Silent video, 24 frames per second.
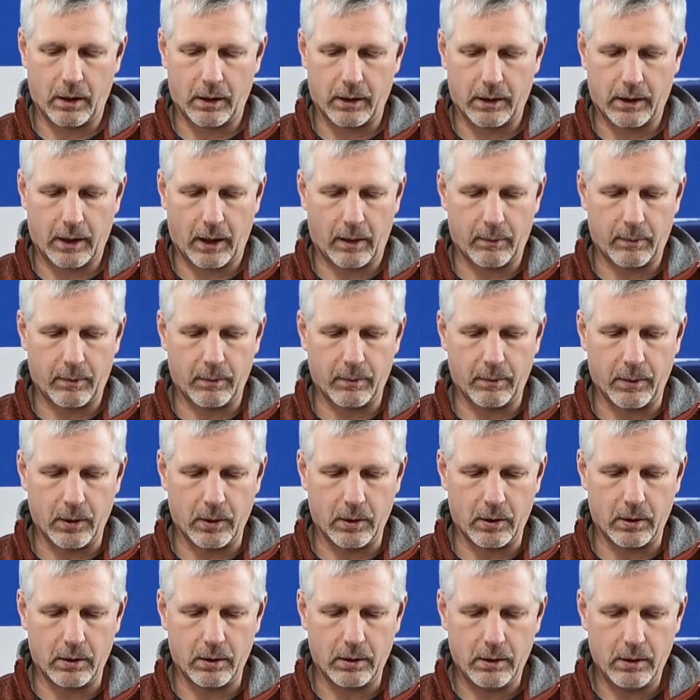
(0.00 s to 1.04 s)

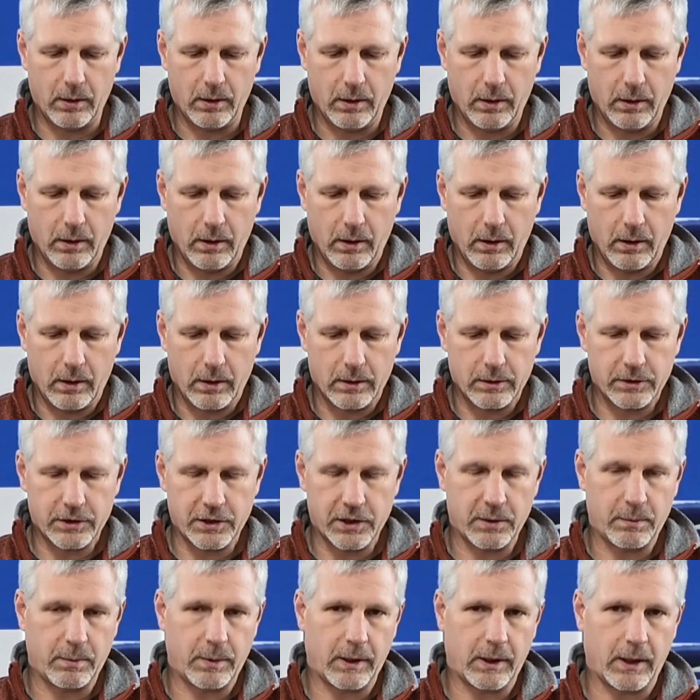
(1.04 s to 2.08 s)
capable
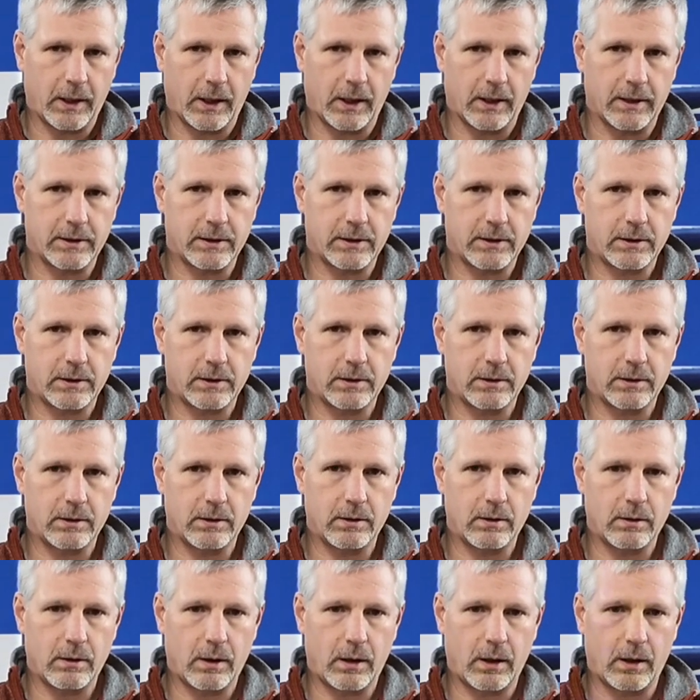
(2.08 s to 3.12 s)
GPS
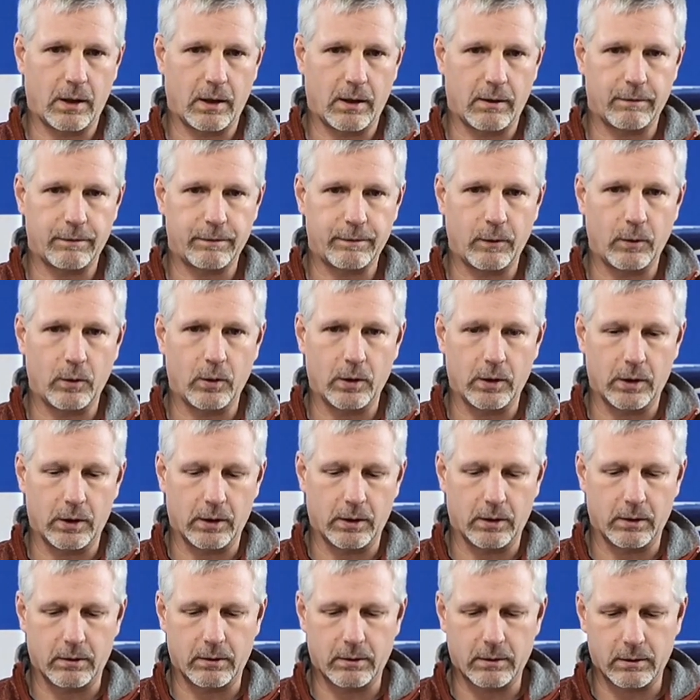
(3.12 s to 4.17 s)

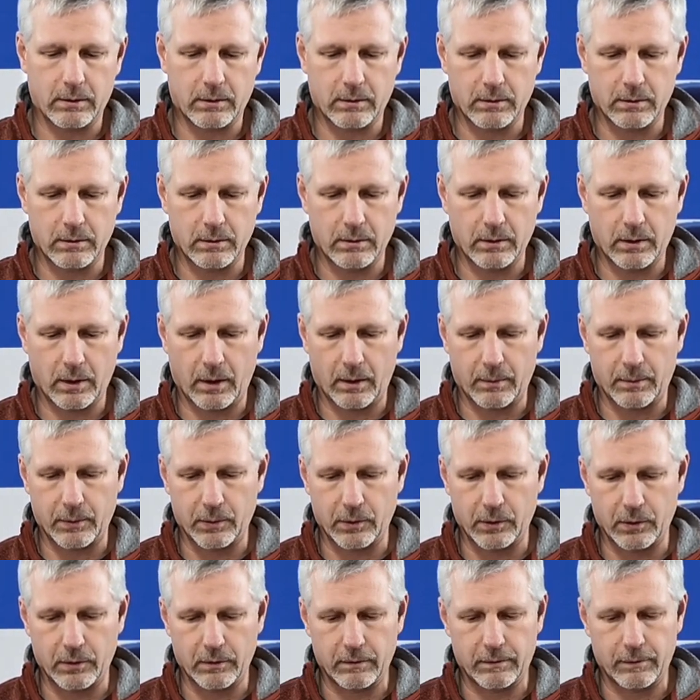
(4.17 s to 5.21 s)
approved
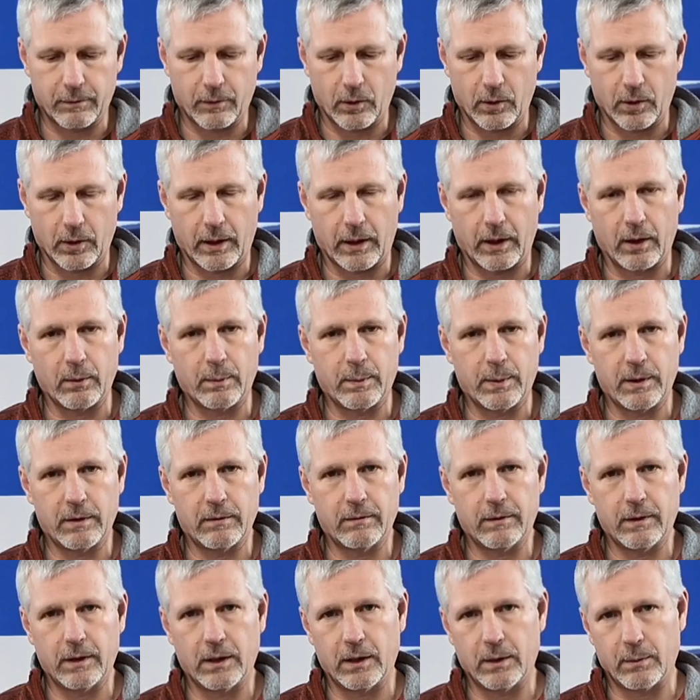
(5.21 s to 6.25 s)
for
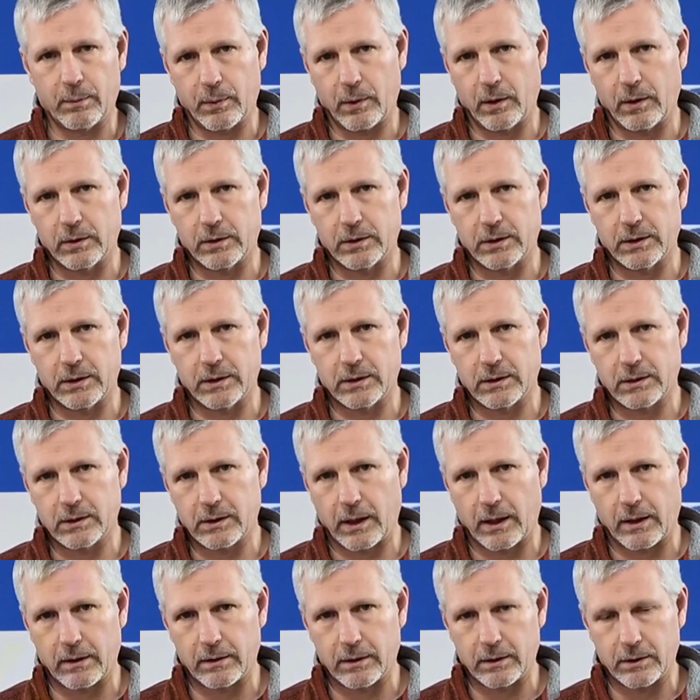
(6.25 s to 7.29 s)
LPV approaches
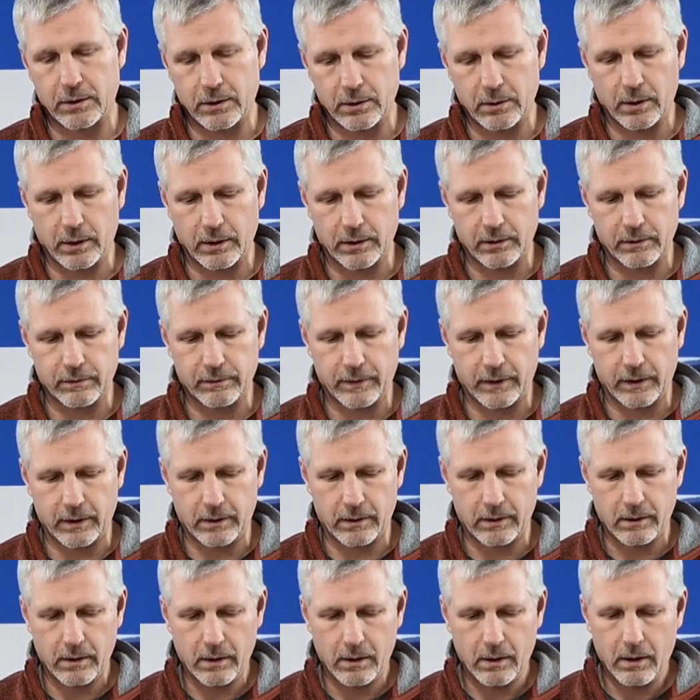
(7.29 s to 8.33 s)
down to 200 feet.
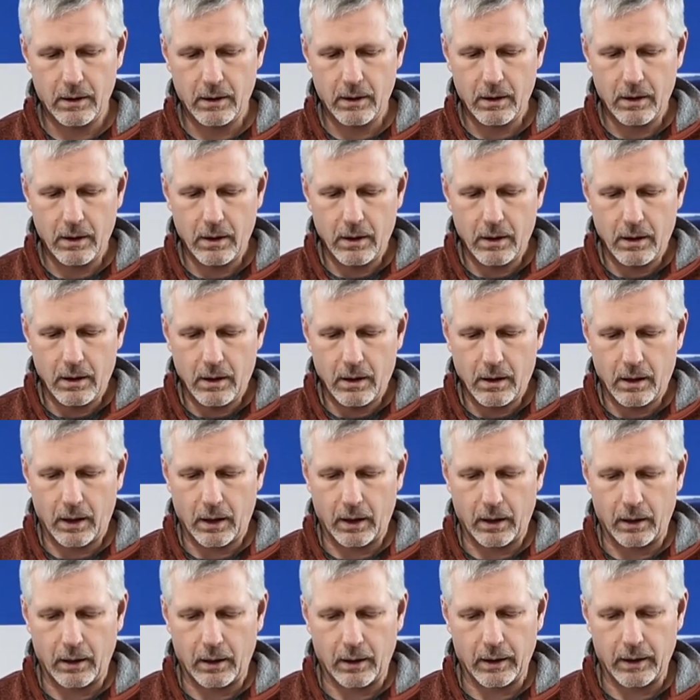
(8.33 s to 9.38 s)

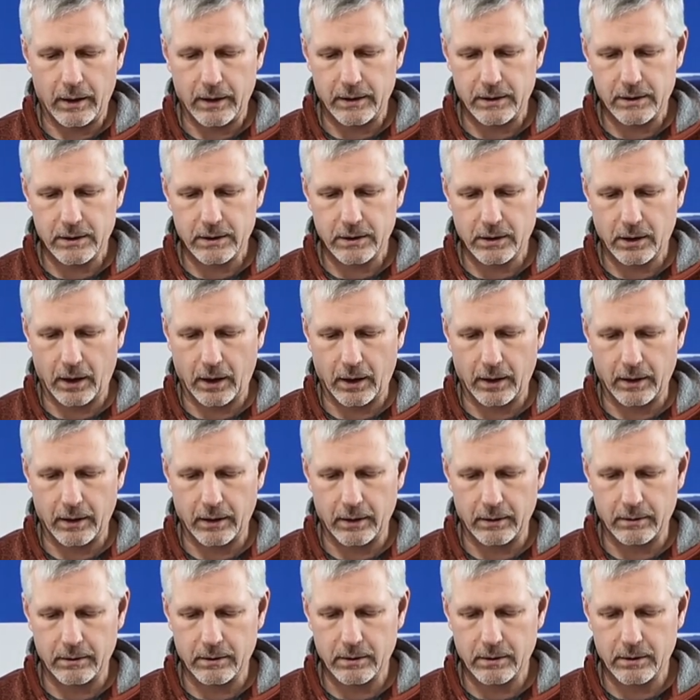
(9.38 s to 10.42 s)
It's got
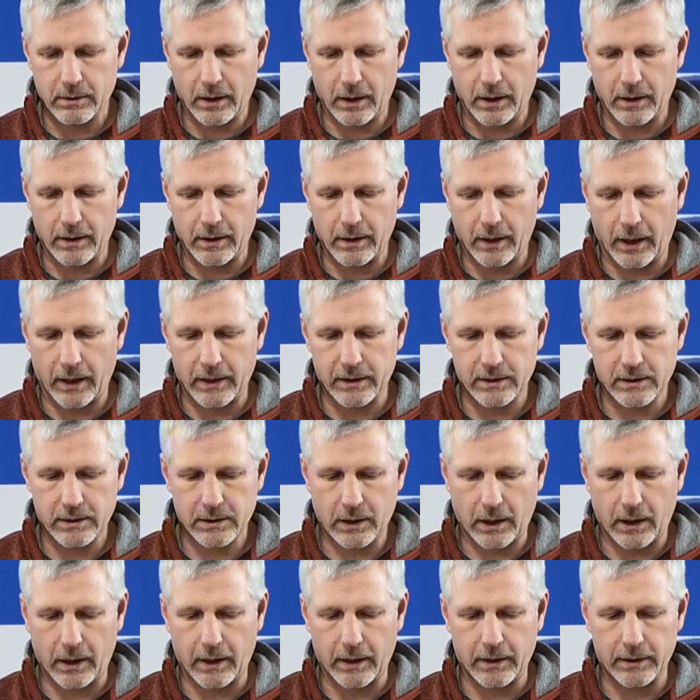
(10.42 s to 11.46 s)
a nice
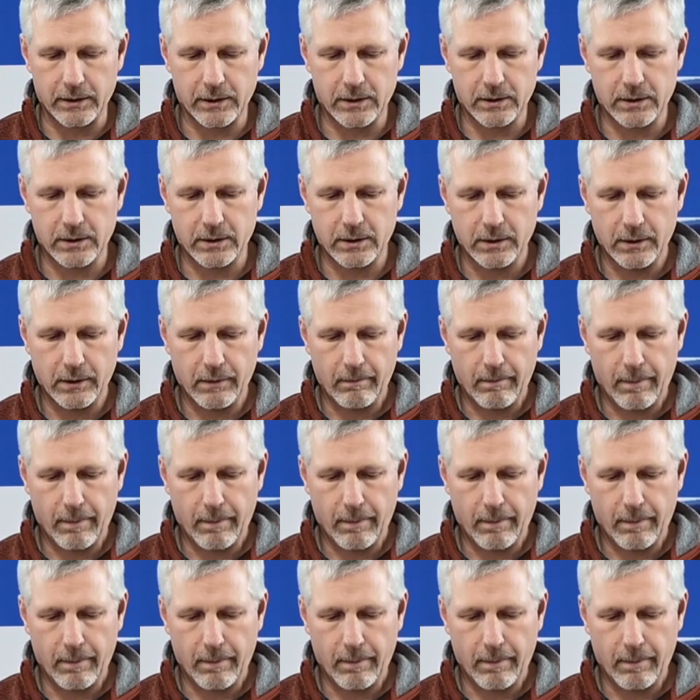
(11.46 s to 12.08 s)
sized,